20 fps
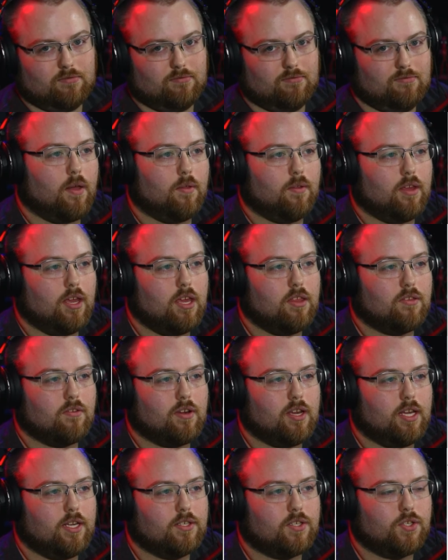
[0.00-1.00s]
Now, either
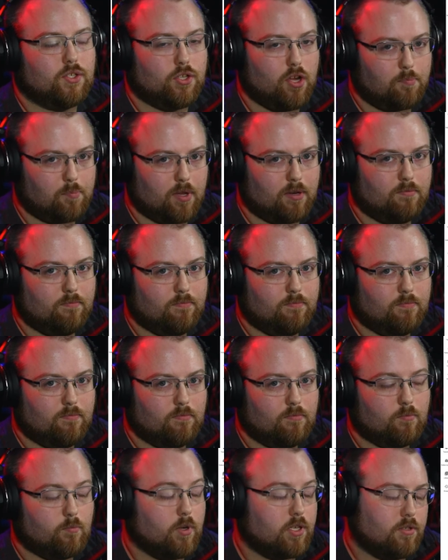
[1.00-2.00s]
he's stupid,
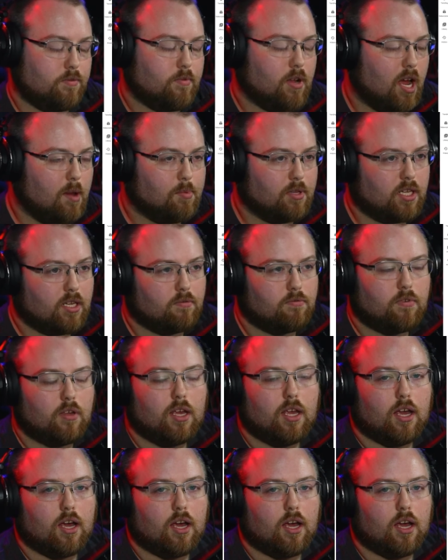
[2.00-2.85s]
which I believe,